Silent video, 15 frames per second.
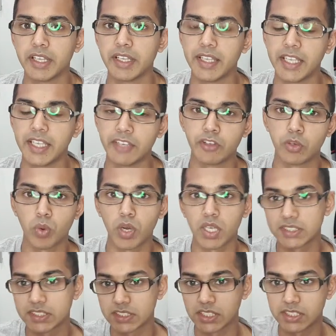if it was
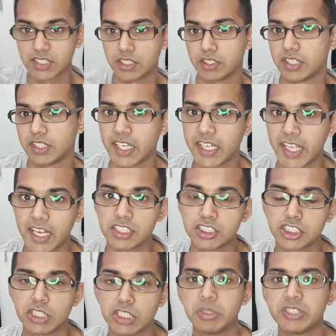just a dedicated
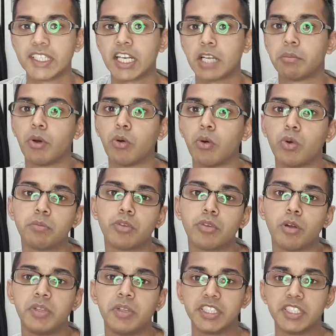streaming setup, I would
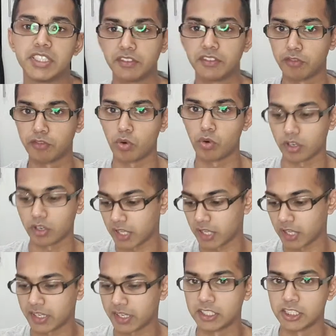probably just have the phone on
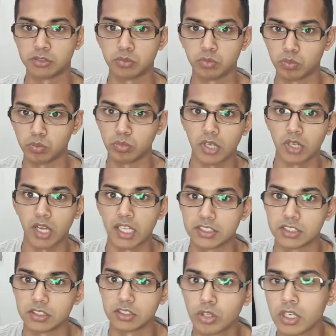hand and just answer the
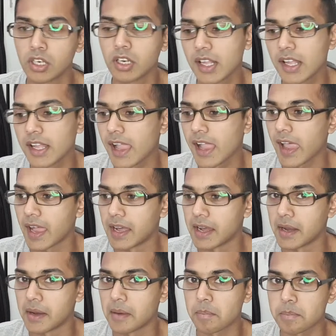call.
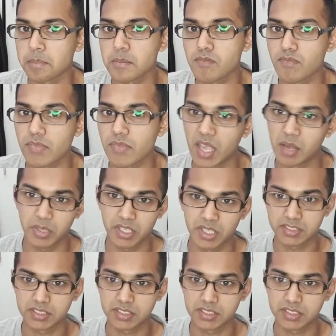Um, but